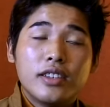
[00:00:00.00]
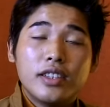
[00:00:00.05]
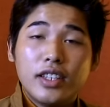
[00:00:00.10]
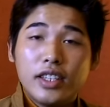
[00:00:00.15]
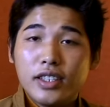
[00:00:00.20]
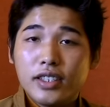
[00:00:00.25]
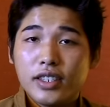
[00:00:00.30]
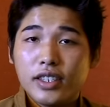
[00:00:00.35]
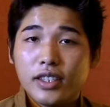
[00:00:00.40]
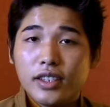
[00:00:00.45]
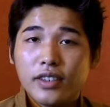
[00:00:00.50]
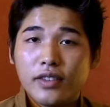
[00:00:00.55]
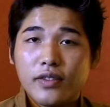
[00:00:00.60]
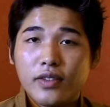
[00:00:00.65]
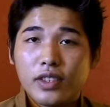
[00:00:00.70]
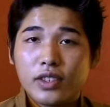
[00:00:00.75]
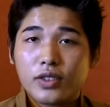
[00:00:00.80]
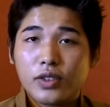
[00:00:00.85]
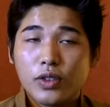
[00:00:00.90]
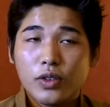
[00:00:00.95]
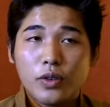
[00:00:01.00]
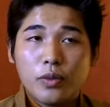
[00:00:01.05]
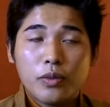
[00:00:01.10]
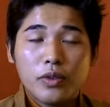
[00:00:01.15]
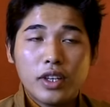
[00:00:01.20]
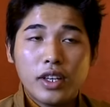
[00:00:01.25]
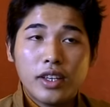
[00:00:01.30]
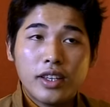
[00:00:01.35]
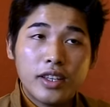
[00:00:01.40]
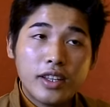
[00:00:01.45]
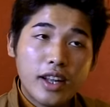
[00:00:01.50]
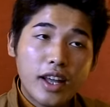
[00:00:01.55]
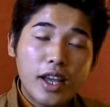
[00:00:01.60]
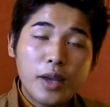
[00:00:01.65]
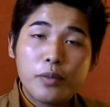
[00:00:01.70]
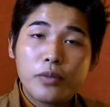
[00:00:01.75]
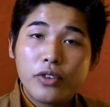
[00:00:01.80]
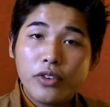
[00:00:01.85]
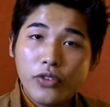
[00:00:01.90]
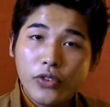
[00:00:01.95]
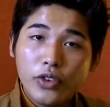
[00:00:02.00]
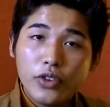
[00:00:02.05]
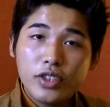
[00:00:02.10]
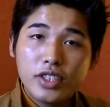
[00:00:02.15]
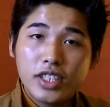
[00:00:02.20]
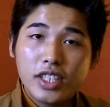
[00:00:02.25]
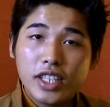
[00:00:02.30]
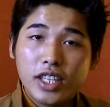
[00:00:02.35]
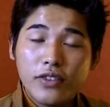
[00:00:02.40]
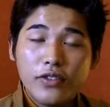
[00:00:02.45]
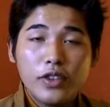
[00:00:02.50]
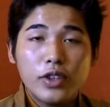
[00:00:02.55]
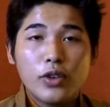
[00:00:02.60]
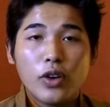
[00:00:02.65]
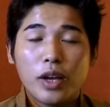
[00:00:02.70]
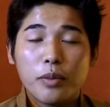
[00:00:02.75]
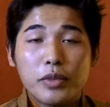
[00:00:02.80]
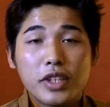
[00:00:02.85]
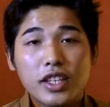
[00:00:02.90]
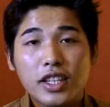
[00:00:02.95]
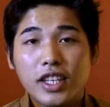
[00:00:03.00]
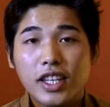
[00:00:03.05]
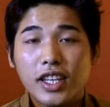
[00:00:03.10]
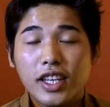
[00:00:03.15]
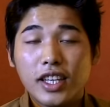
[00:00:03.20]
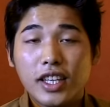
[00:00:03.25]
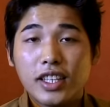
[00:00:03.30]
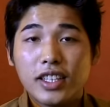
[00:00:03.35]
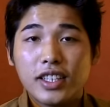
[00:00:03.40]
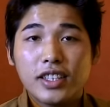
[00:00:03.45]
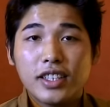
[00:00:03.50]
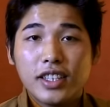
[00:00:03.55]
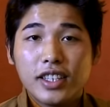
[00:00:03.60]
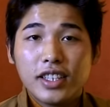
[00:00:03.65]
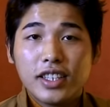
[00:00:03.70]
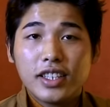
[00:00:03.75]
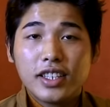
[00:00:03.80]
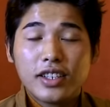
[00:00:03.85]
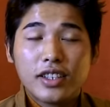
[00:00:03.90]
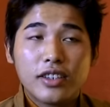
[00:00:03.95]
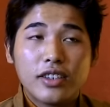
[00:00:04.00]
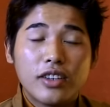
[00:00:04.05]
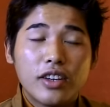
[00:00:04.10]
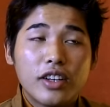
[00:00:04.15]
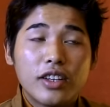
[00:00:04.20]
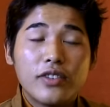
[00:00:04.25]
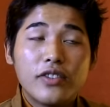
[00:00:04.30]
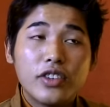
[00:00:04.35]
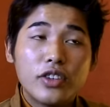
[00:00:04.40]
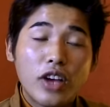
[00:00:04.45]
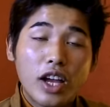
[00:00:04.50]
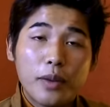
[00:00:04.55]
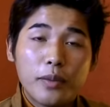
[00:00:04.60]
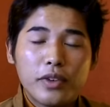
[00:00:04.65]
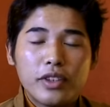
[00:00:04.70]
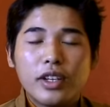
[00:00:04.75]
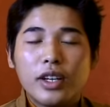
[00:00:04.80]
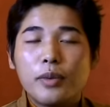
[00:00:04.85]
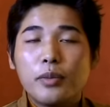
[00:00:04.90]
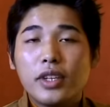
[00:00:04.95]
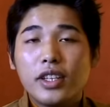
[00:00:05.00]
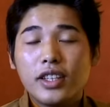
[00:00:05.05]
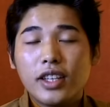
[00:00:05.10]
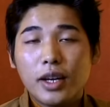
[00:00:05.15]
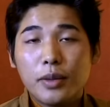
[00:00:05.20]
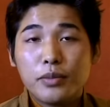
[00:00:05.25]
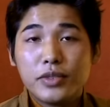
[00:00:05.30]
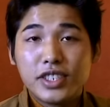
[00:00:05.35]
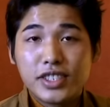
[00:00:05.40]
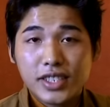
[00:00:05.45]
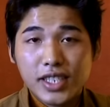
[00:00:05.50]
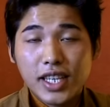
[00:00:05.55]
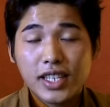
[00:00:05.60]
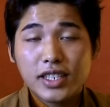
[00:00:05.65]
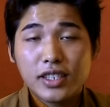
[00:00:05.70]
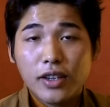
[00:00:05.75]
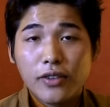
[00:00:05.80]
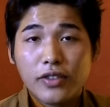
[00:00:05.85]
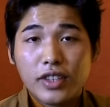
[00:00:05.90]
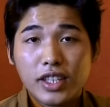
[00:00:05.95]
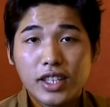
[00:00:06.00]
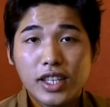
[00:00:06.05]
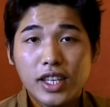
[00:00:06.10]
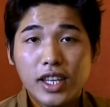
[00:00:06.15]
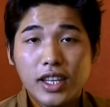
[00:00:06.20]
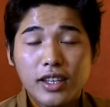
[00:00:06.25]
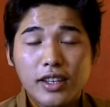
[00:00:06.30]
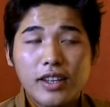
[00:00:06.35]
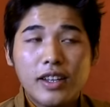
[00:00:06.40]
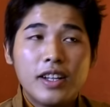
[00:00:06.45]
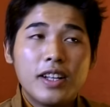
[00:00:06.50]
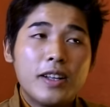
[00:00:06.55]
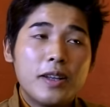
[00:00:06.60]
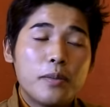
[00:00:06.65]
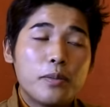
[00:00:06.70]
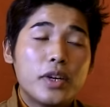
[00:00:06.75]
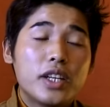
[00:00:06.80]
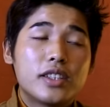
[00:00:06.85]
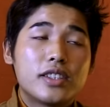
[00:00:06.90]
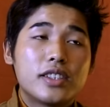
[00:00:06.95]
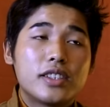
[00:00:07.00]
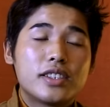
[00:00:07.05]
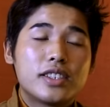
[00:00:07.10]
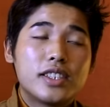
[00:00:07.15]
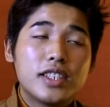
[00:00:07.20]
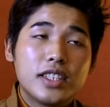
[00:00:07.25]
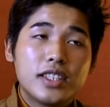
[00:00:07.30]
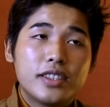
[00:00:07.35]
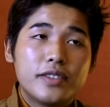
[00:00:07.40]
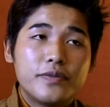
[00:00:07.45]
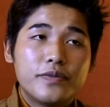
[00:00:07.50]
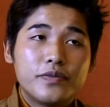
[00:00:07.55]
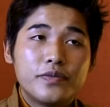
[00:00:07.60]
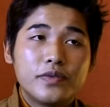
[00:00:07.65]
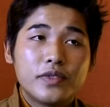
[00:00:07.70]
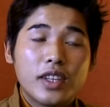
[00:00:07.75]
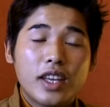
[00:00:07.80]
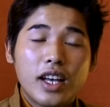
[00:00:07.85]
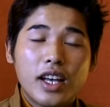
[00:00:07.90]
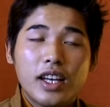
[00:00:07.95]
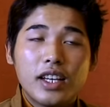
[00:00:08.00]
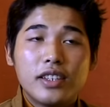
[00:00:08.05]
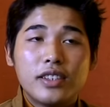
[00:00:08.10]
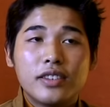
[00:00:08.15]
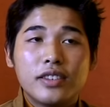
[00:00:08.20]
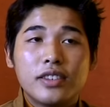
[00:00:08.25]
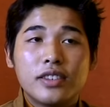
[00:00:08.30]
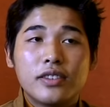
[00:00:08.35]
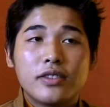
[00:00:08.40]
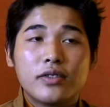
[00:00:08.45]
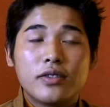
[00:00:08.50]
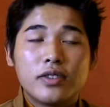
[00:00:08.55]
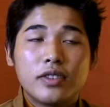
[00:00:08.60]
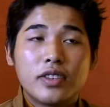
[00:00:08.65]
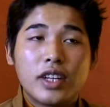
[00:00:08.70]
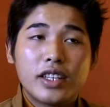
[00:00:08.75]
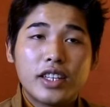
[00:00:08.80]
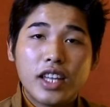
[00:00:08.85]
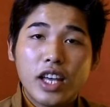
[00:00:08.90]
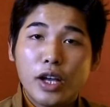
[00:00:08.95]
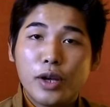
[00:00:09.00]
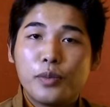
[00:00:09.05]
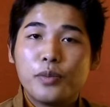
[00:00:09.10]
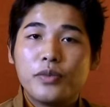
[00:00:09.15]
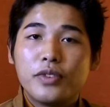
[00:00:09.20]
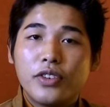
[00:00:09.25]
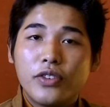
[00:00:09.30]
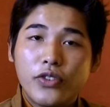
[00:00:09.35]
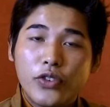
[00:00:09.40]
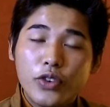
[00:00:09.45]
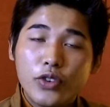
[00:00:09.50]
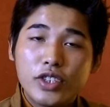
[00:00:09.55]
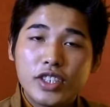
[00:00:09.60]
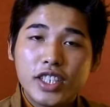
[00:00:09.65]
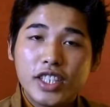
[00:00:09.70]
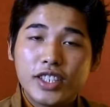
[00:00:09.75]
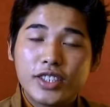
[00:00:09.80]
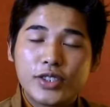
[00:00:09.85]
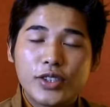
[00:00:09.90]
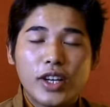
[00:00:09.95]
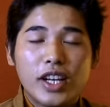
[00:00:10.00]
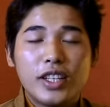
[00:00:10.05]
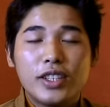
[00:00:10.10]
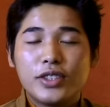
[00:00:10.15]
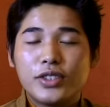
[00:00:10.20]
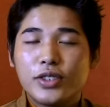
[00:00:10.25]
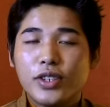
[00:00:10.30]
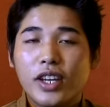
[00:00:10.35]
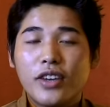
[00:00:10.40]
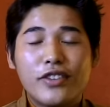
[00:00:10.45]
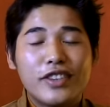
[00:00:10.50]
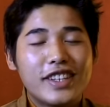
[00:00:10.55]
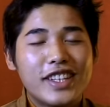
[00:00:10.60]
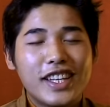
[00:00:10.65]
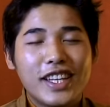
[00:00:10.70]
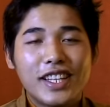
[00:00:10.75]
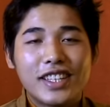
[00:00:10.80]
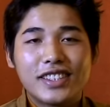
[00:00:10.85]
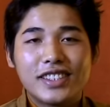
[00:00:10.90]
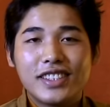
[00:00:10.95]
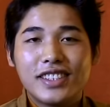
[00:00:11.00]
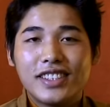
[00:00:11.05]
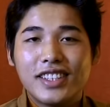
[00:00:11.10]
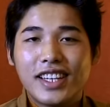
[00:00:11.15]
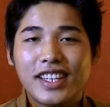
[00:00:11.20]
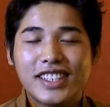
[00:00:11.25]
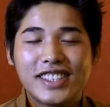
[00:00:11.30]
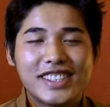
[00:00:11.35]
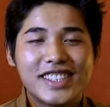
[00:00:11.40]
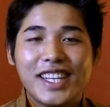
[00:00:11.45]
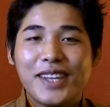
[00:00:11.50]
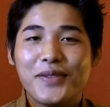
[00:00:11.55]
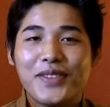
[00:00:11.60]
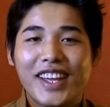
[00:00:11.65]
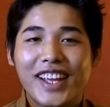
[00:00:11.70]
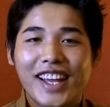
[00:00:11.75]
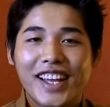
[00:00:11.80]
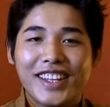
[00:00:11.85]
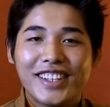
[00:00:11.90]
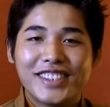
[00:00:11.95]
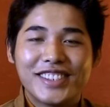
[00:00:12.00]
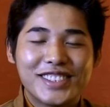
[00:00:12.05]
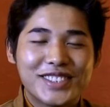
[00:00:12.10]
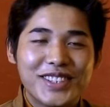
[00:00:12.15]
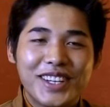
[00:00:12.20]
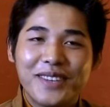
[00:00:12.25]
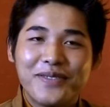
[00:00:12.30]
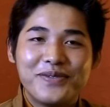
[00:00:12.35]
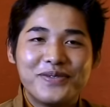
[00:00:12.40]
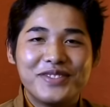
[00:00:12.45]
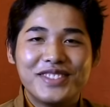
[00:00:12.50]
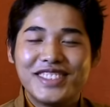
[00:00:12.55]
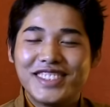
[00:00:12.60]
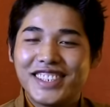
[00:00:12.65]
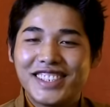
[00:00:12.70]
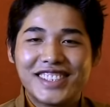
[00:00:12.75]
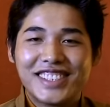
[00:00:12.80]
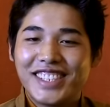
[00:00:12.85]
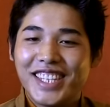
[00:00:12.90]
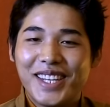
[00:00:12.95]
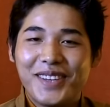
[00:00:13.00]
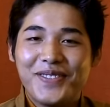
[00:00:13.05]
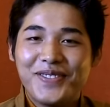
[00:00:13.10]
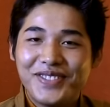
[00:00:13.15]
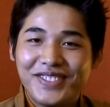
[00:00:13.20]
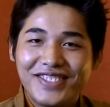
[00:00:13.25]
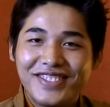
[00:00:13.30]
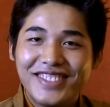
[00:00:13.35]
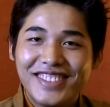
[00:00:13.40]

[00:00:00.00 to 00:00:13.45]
India. So, and I'm refugee, even though I'm king. Even though I'm descendant of the king, but still, right now I'm a refugee, so I'll do everything like same like others. So I'm just same.